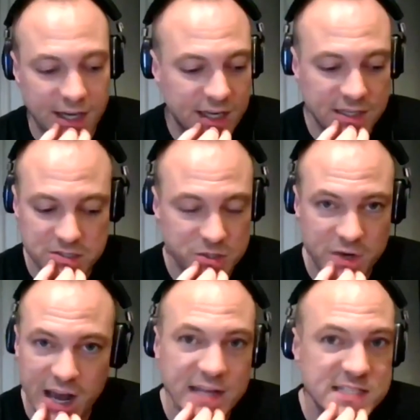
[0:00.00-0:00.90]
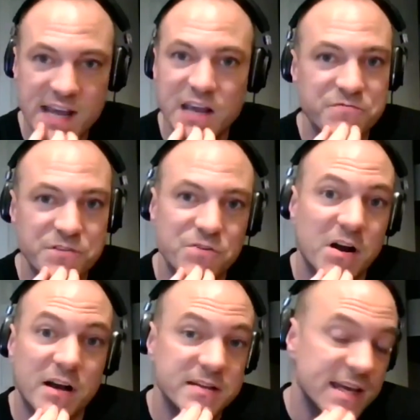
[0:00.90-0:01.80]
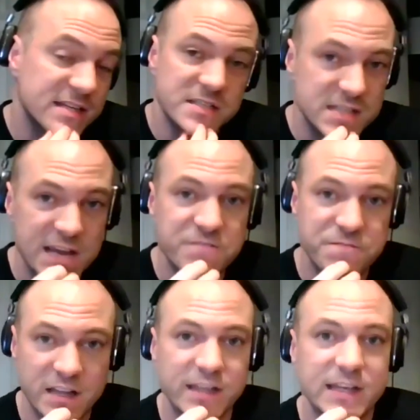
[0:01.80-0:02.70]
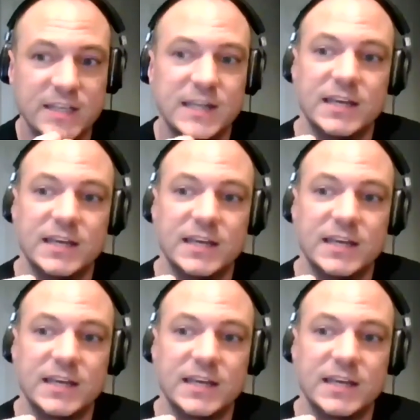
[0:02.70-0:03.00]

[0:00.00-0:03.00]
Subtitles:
and do not stand for fraud. That is a felony.